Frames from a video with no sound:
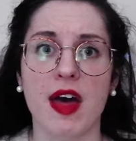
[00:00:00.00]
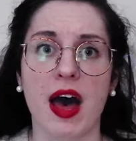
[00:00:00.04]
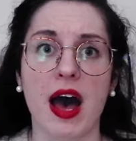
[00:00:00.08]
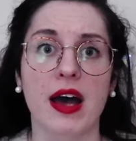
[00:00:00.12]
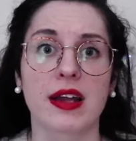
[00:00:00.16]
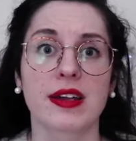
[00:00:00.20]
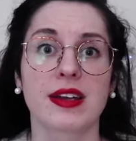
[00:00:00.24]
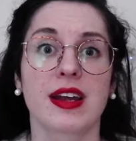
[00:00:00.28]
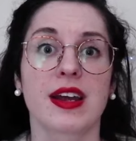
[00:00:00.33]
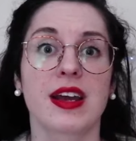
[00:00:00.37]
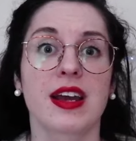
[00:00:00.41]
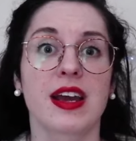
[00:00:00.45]

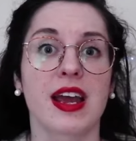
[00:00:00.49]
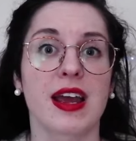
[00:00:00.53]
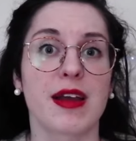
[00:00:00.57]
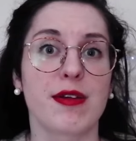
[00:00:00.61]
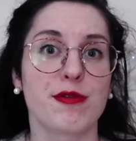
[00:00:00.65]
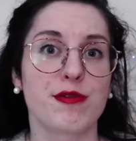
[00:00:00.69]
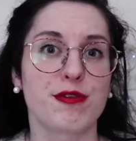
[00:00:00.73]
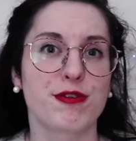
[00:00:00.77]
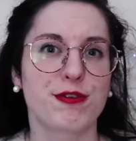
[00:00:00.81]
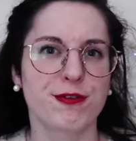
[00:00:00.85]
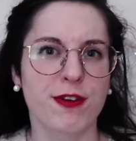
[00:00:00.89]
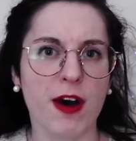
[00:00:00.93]
than
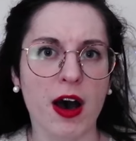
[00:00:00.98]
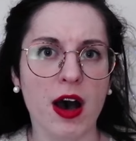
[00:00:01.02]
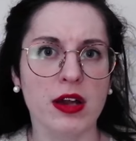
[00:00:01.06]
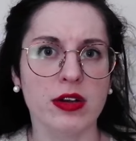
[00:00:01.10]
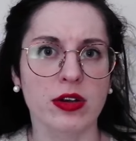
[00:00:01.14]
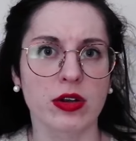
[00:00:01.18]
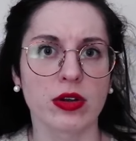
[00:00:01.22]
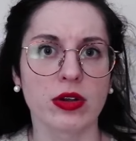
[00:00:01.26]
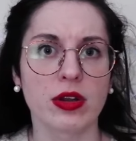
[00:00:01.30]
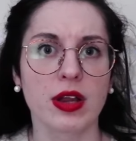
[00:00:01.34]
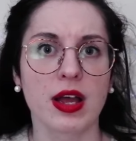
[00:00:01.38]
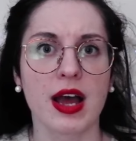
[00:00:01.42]

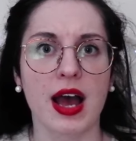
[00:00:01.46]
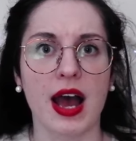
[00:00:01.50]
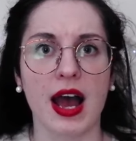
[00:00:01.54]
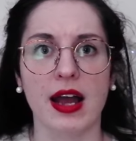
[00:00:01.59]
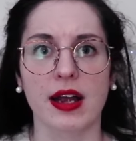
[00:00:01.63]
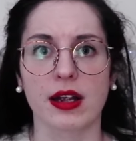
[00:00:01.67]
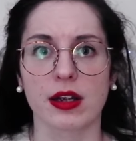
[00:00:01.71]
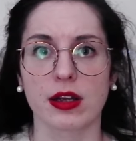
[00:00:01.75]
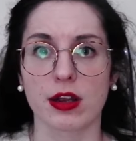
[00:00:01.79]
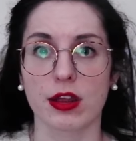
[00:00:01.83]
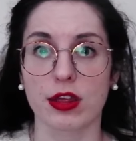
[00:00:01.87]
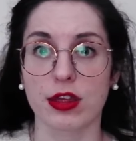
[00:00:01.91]
infernal
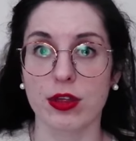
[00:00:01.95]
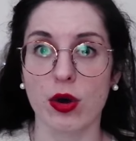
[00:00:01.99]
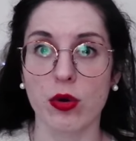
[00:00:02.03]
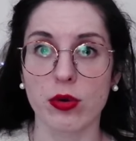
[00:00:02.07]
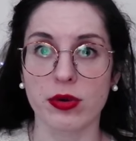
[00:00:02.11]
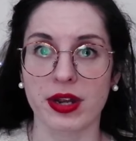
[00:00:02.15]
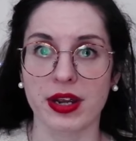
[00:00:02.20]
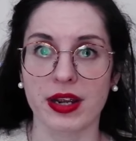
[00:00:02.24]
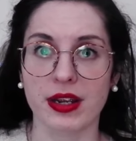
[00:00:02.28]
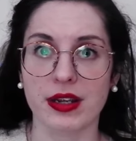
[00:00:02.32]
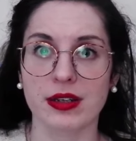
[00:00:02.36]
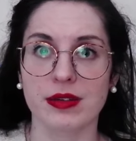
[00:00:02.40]
and
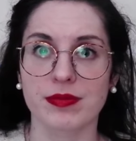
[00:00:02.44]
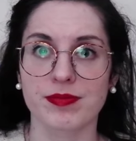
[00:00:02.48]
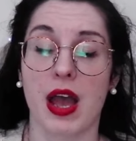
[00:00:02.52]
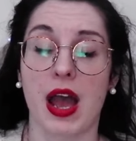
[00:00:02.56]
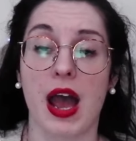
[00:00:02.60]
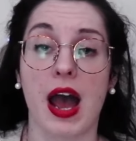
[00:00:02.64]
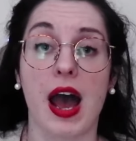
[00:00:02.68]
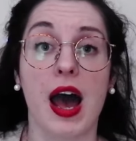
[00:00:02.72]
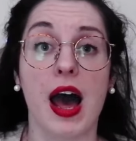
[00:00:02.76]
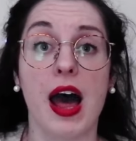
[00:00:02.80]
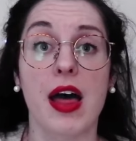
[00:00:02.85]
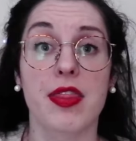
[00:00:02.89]
chthonic.
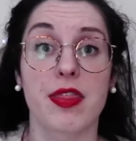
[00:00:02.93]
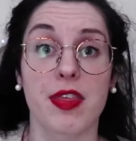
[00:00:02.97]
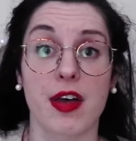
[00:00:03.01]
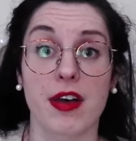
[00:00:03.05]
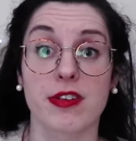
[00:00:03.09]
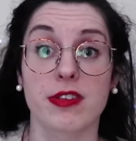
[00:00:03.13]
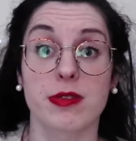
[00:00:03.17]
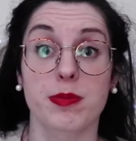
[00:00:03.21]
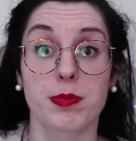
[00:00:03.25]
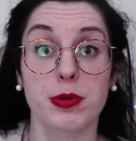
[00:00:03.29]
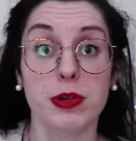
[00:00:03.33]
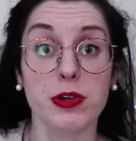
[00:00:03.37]
And
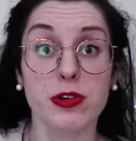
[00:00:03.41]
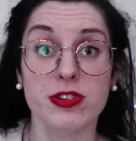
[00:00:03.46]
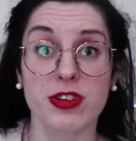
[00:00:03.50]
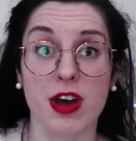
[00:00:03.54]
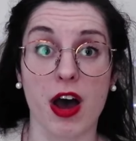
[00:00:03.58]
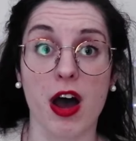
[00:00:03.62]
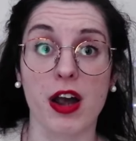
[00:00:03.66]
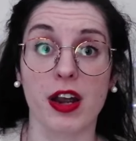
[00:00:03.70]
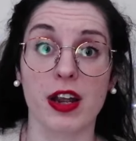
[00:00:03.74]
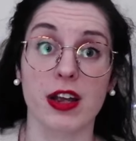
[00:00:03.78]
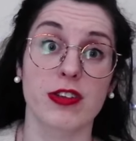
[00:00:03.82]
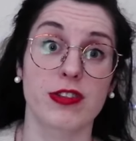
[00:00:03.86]
thus,
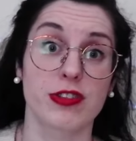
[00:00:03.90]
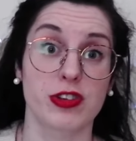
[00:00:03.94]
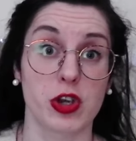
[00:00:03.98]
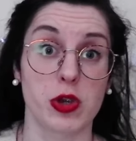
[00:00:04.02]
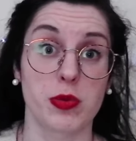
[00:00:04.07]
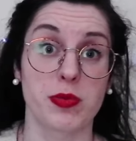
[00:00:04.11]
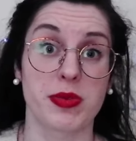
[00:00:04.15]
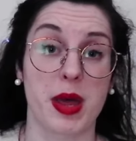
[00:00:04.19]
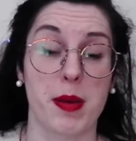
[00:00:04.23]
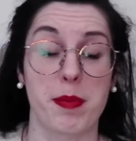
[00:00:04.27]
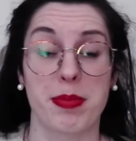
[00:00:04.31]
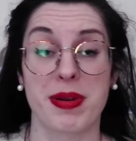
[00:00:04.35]
Plutarch
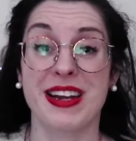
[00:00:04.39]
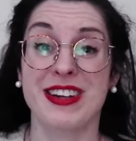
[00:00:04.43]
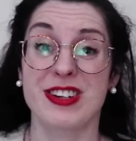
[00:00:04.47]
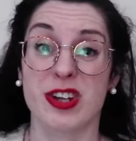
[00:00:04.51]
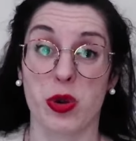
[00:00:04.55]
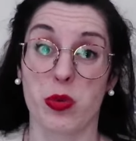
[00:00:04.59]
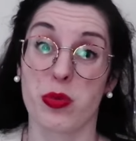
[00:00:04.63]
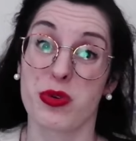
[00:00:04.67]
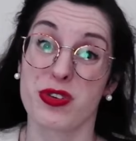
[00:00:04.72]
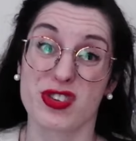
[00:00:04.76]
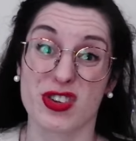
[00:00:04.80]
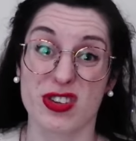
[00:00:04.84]
assumed that
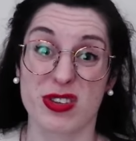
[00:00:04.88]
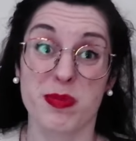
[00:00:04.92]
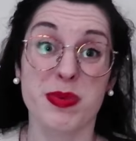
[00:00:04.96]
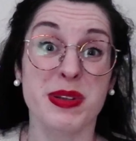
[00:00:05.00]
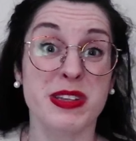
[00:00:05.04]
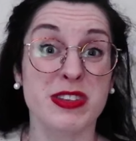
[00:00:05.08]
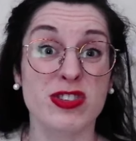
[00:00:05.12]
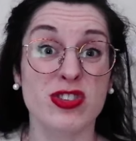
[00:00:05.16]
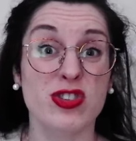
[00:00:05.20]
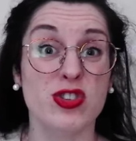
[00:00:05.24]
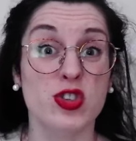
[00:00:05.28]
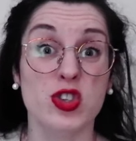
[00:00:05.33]
Plato was just a
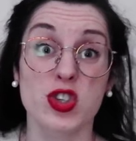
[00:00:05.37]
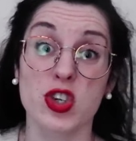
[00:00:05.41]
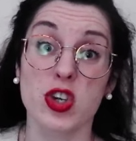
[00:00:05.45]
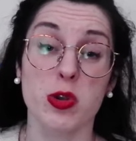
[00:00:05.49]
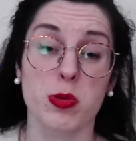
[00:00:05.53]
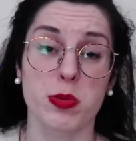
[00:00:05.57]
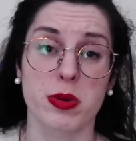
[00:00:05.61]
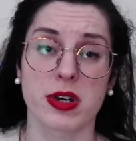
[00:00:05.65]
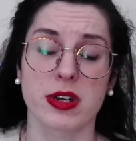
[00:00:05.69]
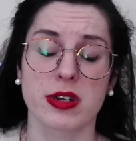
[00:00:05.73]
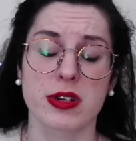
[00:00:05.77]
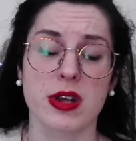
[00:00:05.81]
bit
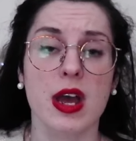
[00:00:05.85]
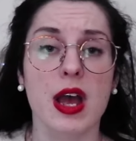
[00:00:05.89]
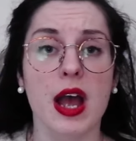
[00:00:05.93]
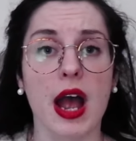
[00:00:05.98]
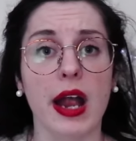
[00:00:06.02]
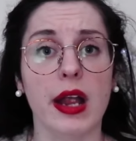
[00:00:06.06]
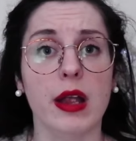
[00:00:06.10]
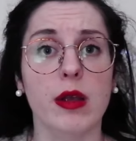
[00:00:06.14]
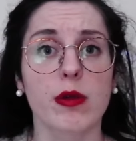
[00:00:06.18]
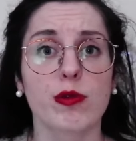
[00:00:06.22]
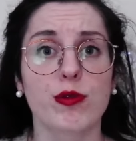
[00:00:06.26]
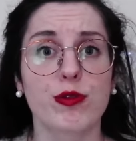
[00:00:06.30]
stupid
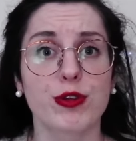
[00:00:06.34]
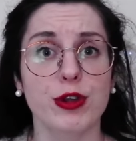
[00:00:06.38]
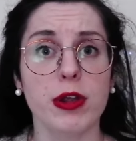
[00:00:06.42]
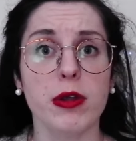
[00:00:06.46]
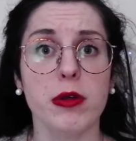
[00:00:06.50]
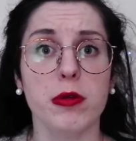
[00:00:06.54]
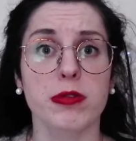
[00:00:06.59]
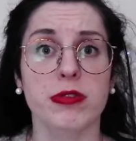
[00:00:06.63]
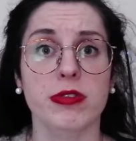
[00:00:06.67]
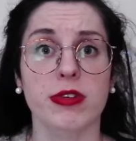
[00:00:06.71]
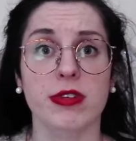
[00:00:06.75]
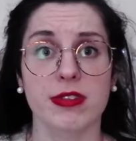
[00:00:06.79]
and
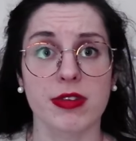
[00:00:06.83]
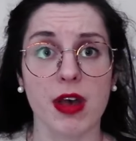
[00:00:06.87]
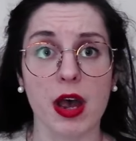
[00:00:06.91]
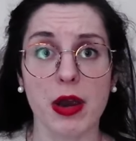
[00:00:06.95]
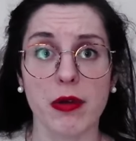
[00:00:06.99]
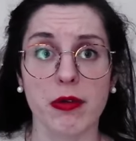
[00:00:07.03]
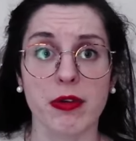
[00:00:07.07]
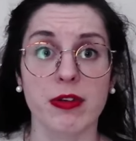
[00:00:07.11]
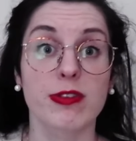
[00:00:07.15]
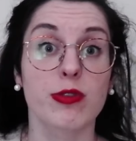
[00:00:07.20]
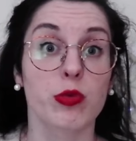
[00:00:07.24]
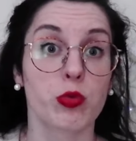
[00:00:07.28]
confused the
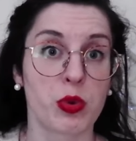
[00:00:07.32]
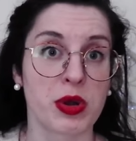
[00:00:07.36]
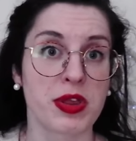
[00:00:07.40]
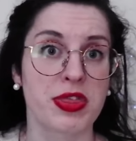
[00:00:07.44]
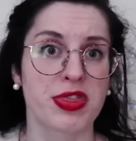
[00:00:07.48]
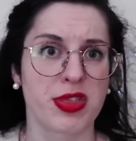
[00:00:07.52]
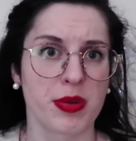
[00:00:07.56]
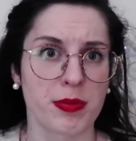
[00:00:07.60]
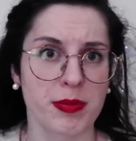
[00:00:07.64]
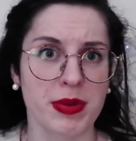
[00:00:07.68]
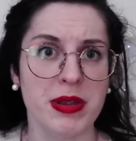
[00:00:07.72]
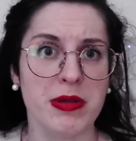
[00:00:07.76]
Sirens
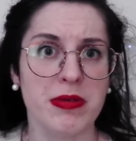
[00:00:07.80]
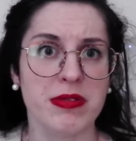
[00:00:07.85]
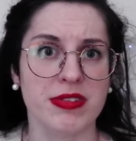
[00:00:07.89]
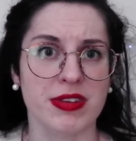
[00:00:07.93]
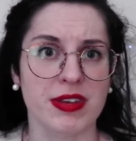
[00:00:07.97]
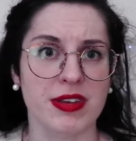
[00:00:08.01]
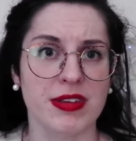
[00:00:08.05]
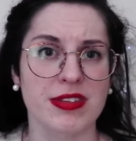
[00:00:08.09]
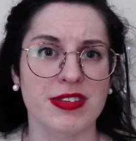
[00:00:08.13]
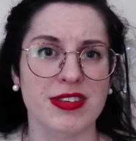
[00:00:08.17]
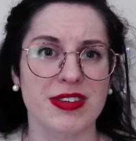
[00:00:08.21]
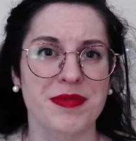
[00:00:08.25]
with the
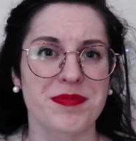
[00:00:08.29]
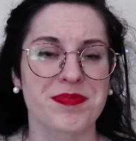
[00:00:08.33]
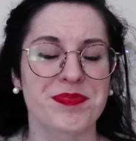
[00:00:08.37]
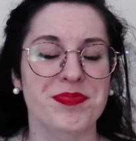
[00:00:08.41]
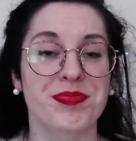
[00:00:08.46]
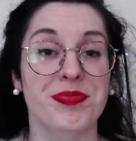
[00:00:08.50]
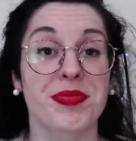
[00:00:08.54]
Muses.